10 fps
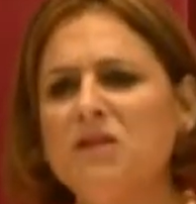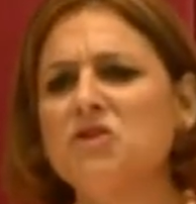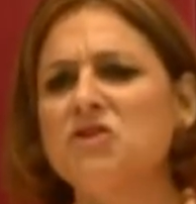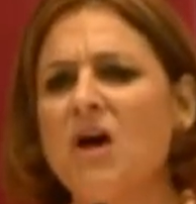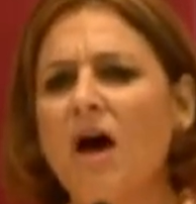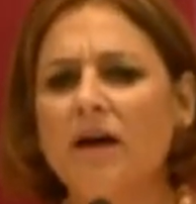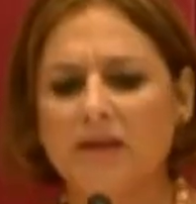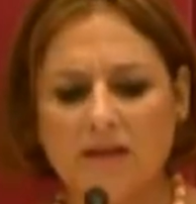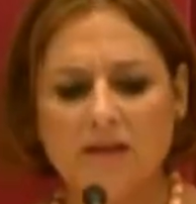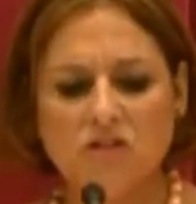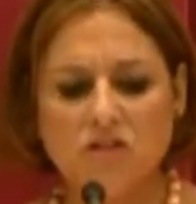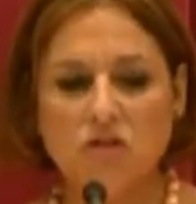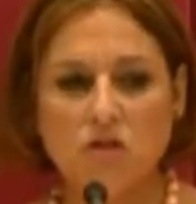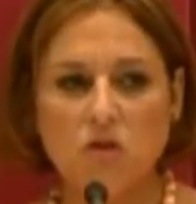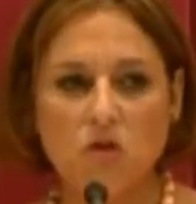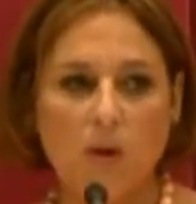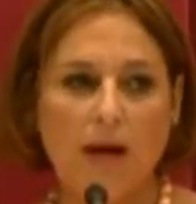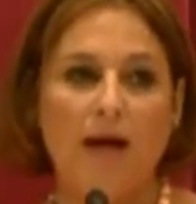you're talking to